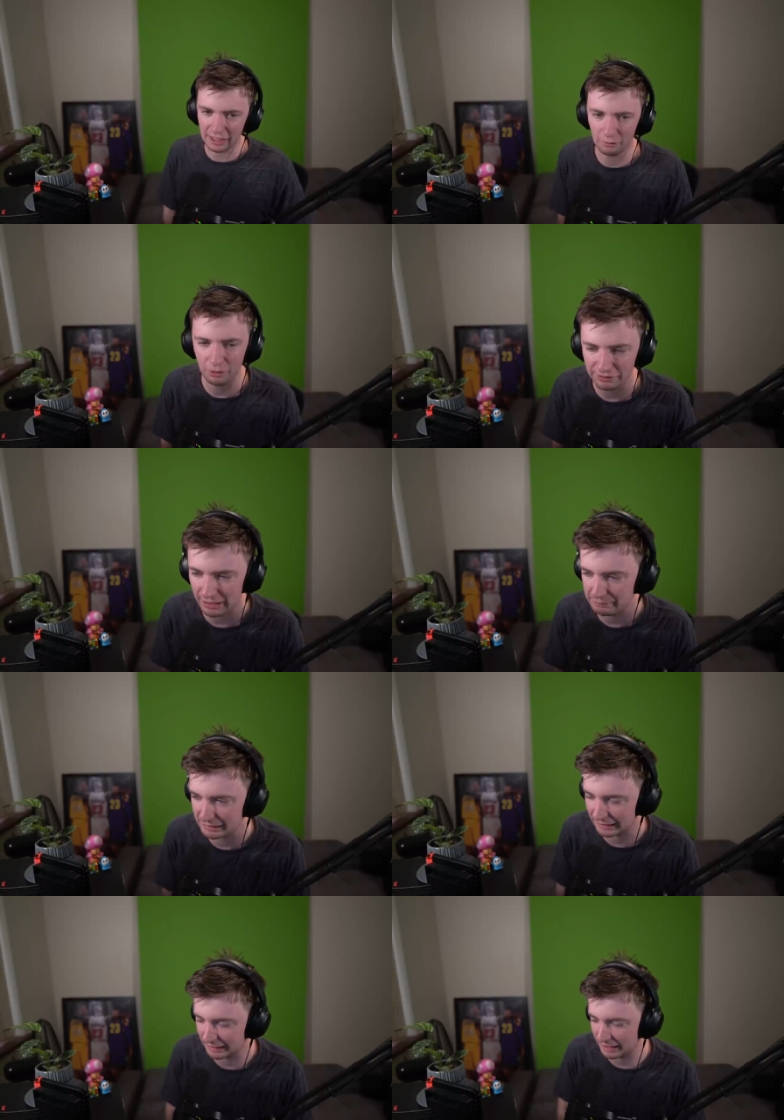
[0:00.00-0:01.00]
Like, what's
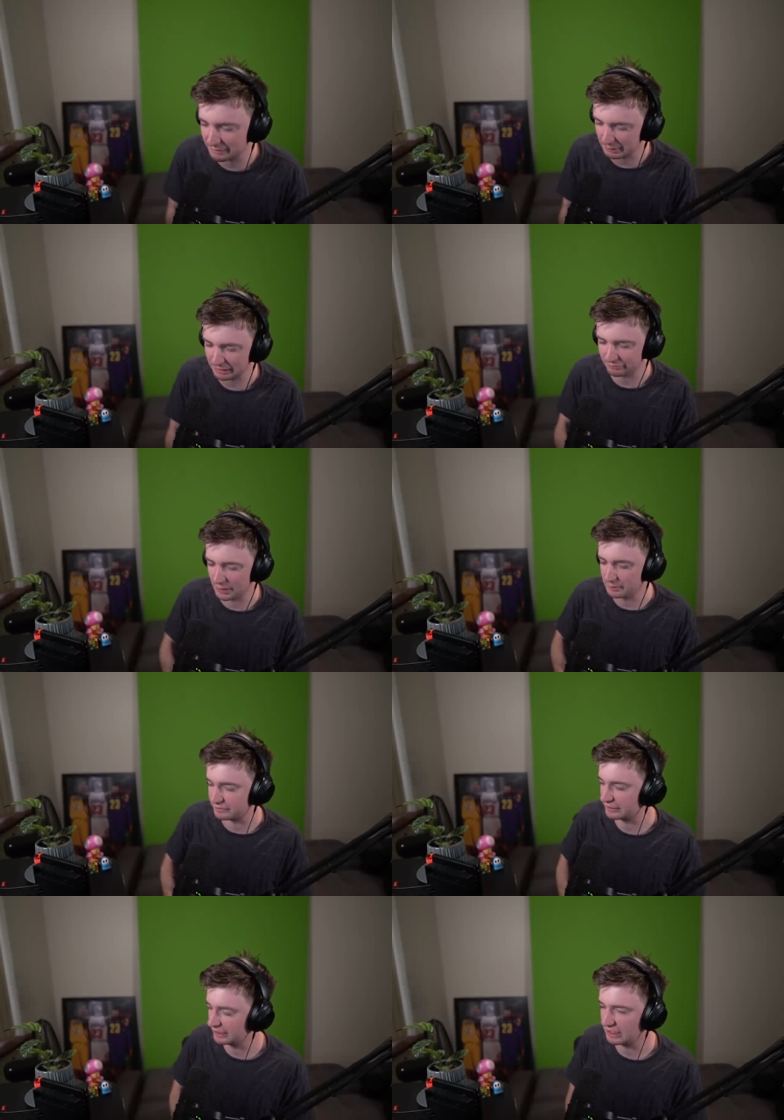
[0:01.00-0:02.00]
happening? They get hit by the flare
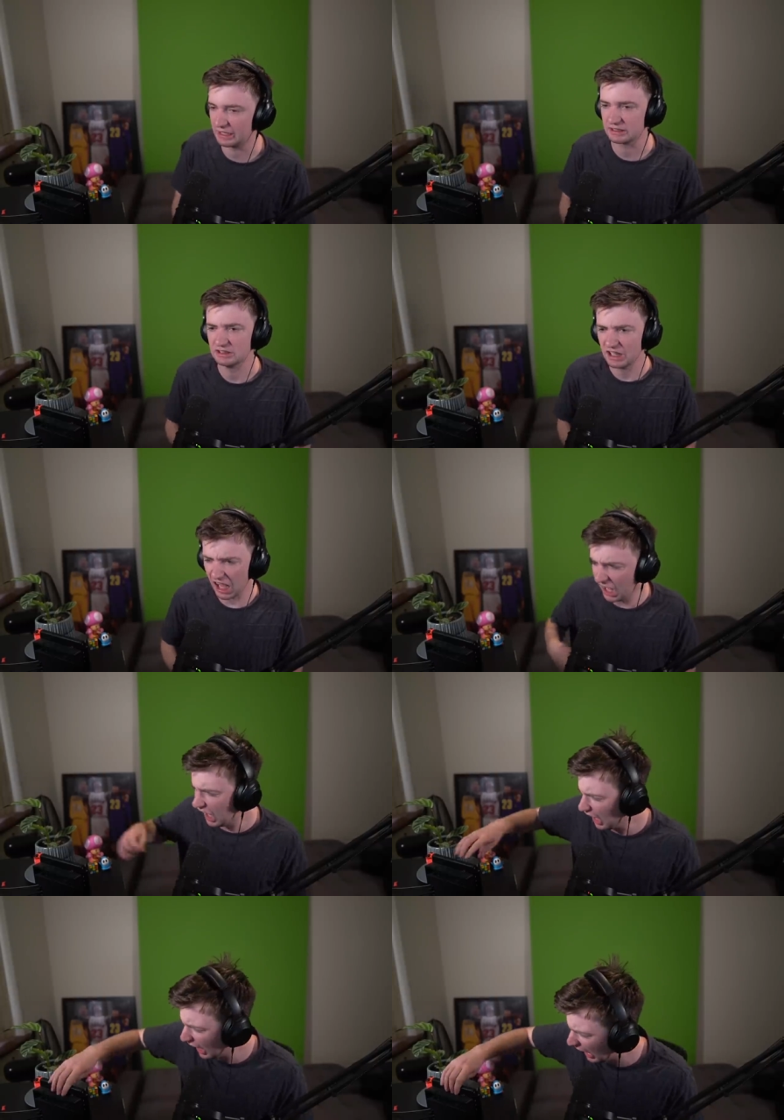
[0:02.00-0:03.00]
blitz and then they're like,
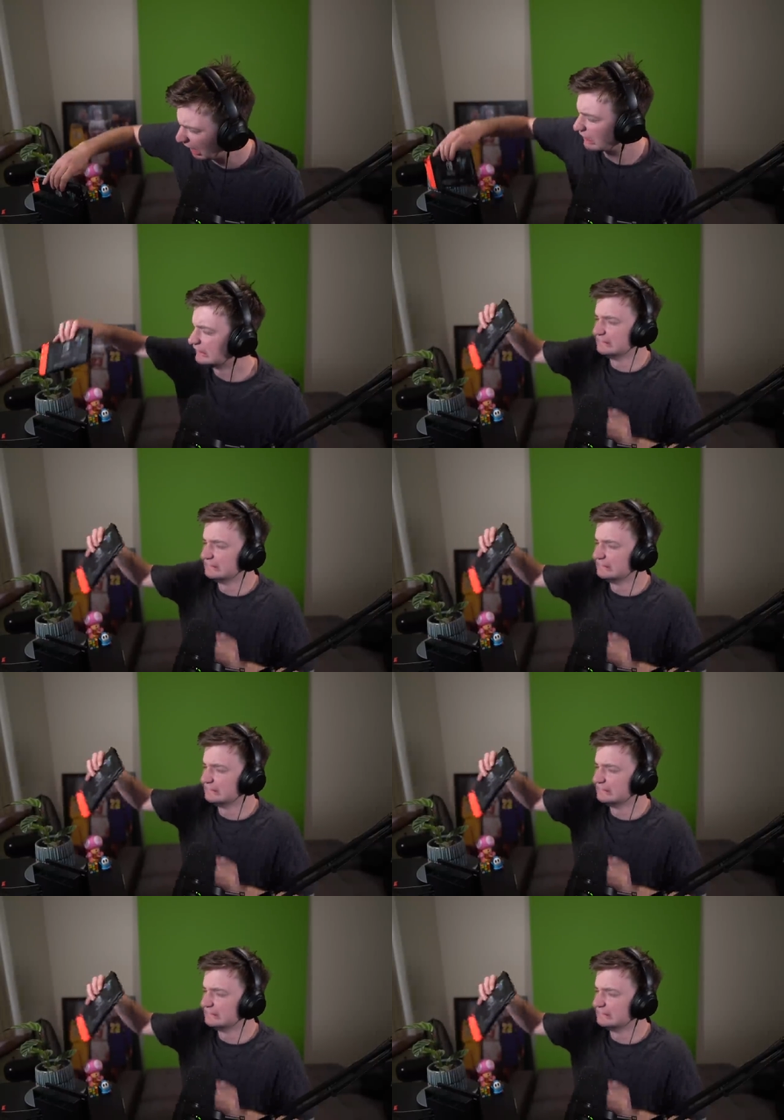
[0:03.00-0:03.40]
ah!